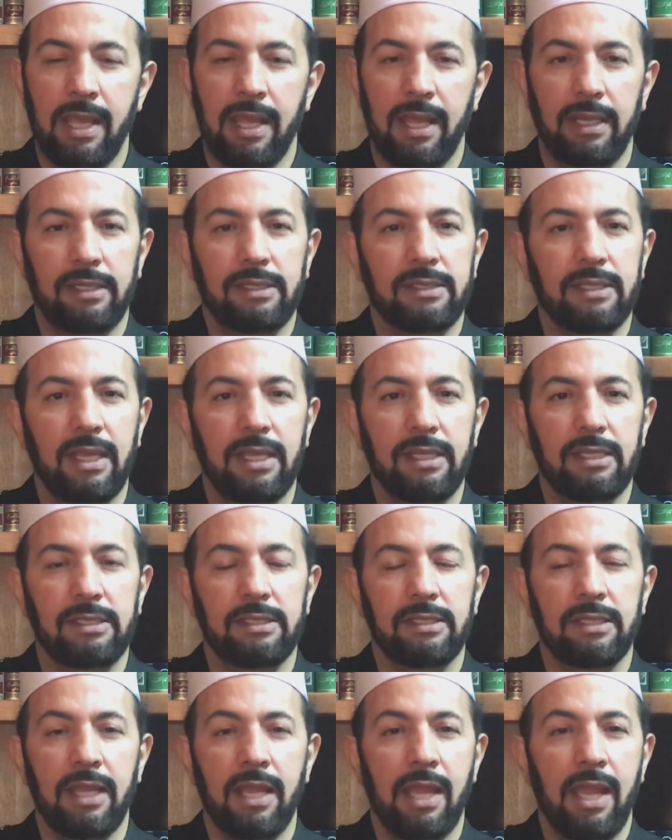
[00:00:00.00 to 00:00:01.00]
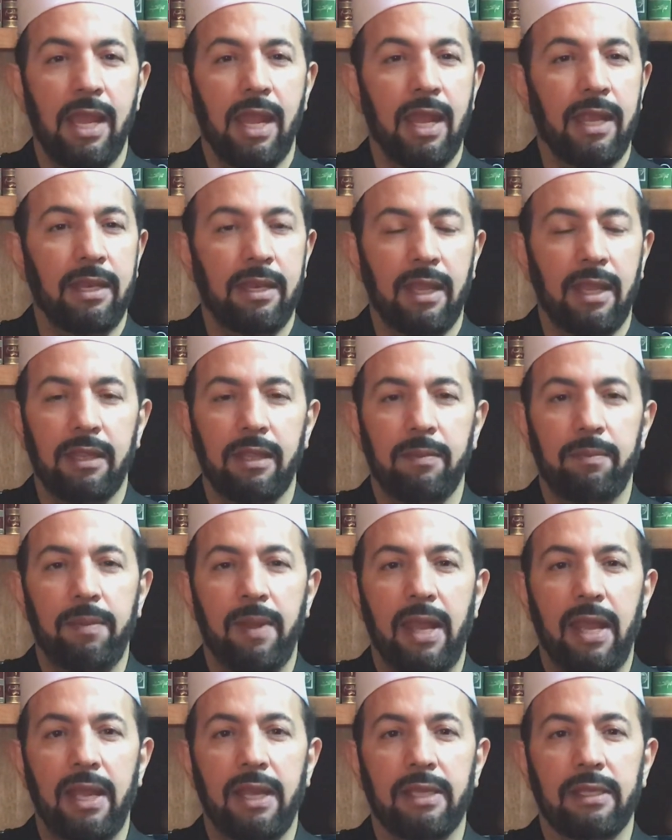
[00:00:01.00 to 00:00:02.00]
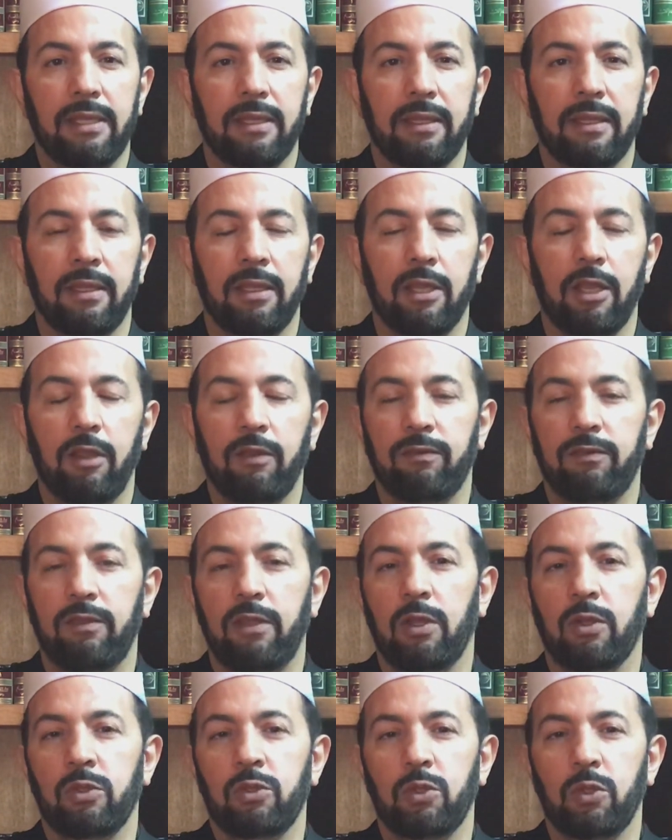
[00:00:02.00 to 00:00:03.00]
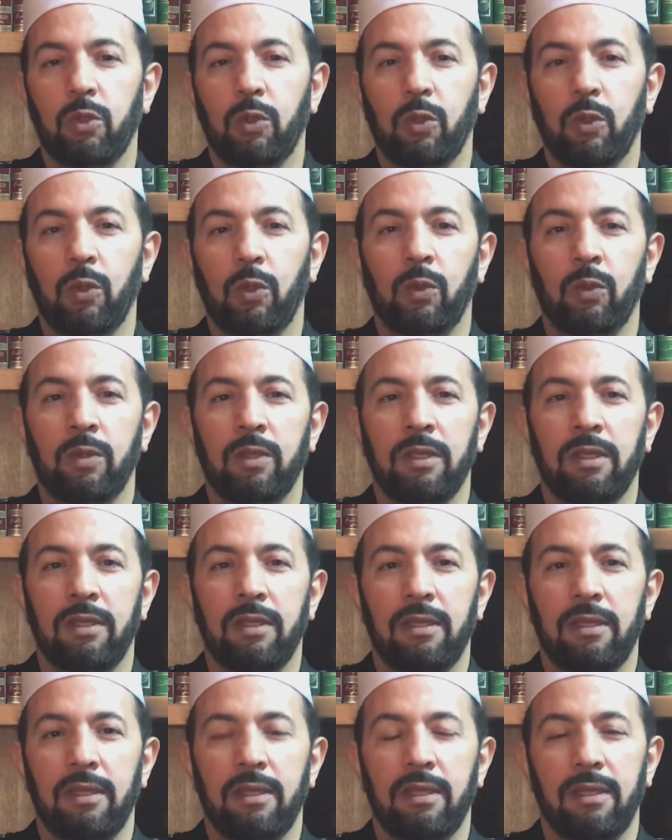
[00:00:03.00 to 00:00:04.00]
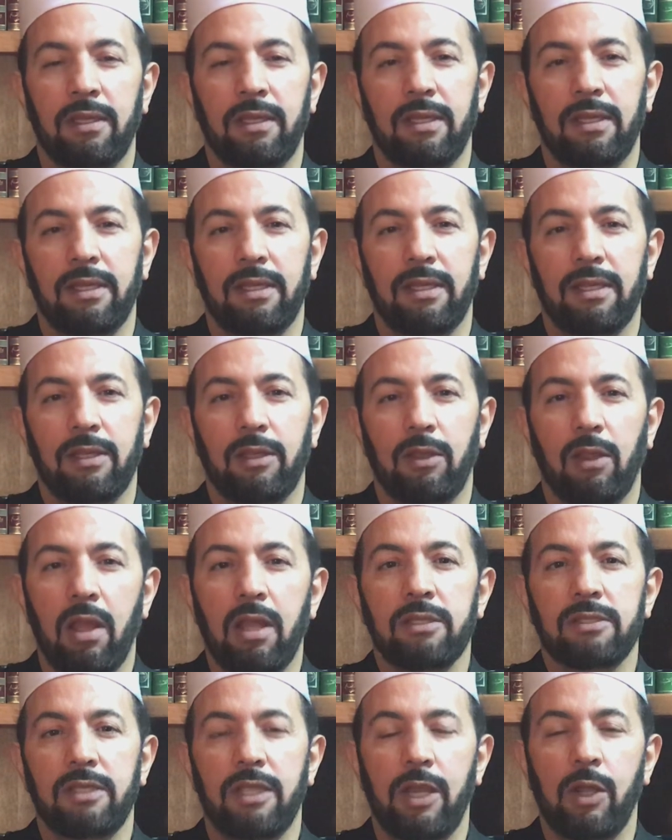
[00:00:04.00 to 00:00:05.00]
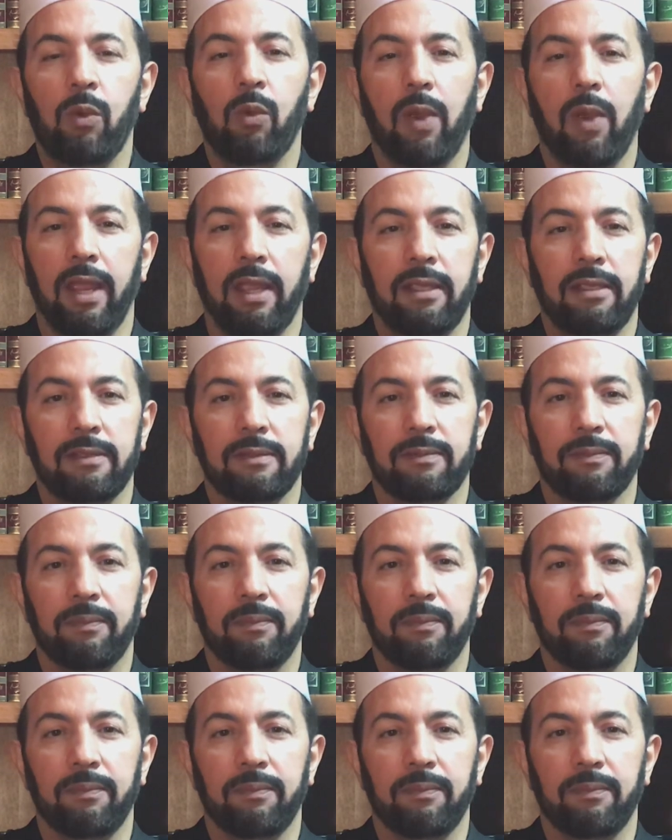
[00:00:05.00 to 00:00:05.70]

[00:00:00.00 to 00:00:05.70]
And he says, and not the path of those who lost their way,